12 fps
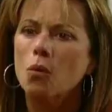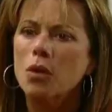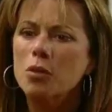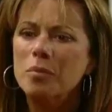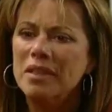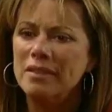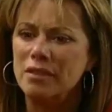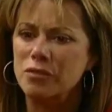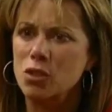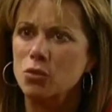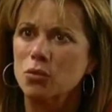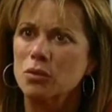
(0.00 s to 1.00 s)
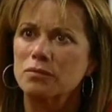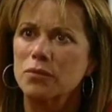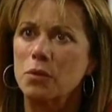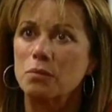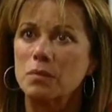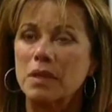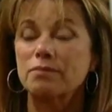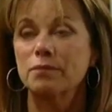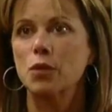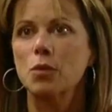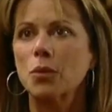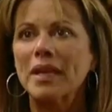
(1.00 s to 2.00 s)
What do you mean left school? For, the, like,
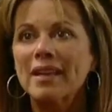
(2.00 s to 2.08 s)
for the